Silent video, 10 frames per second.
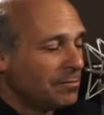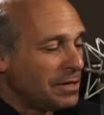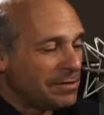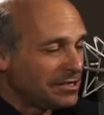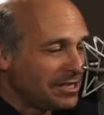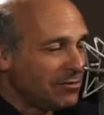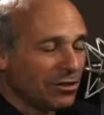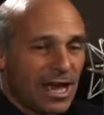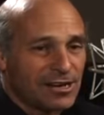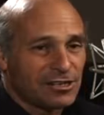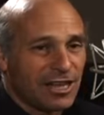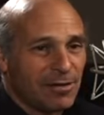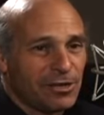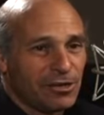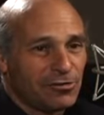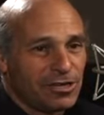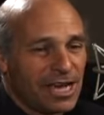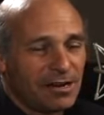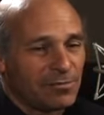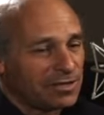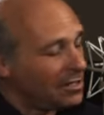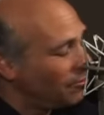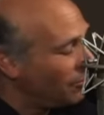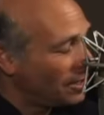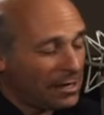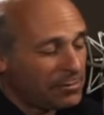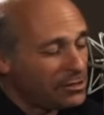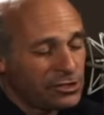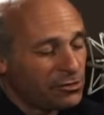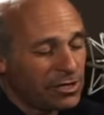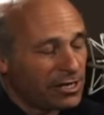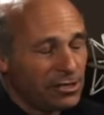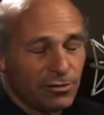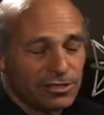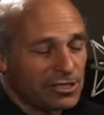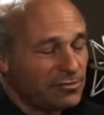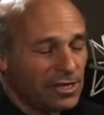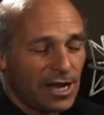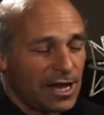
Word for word: BBC will actually allow me to go get them, but they won't allow me to show it on U.S. TV.